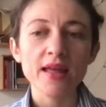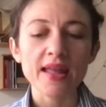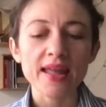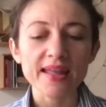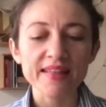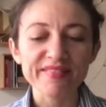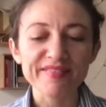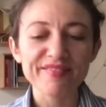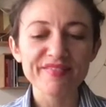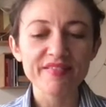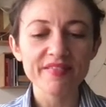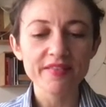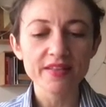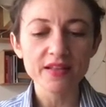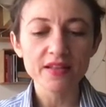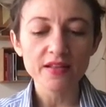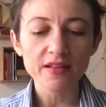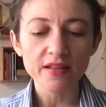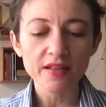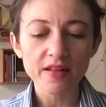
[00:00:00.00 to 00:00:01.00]
it's
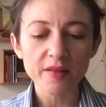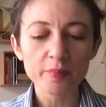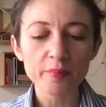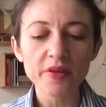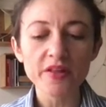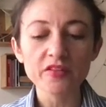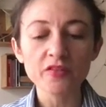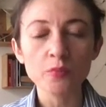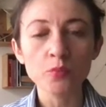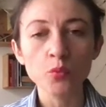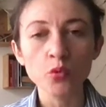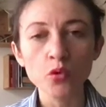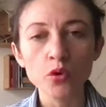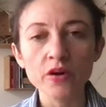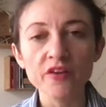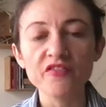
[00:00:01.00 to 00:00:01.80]
still a bit more